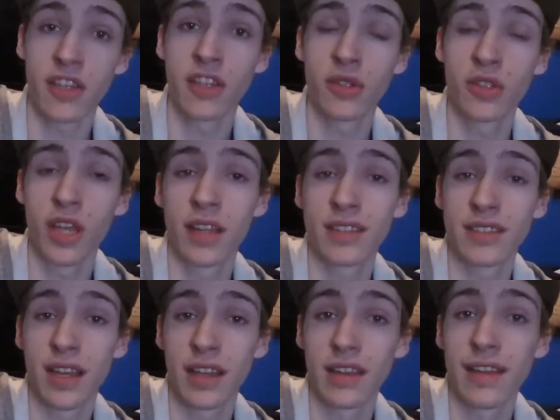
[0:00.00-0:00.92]
can use
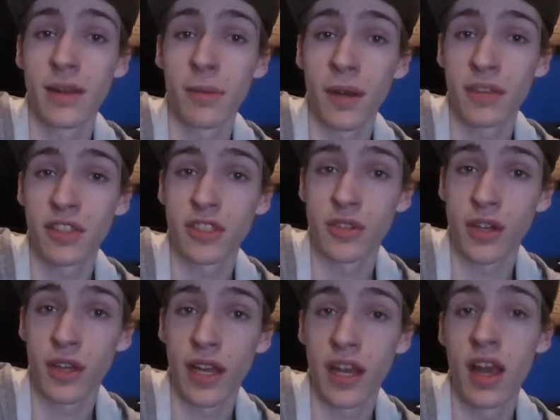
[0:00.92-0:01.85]
a little bit of a
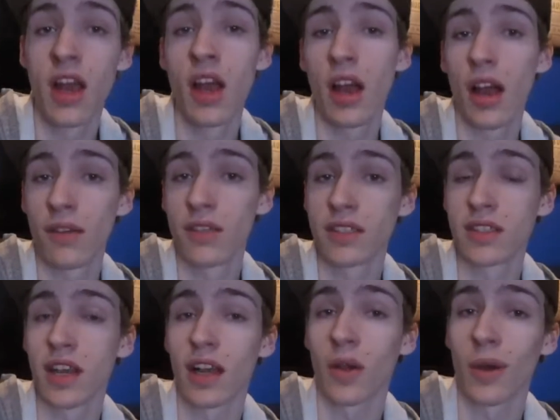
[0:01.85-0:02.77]
studio light.
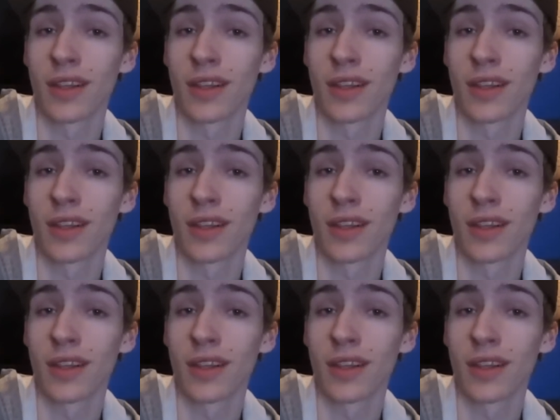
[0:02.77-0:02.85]
Obviously not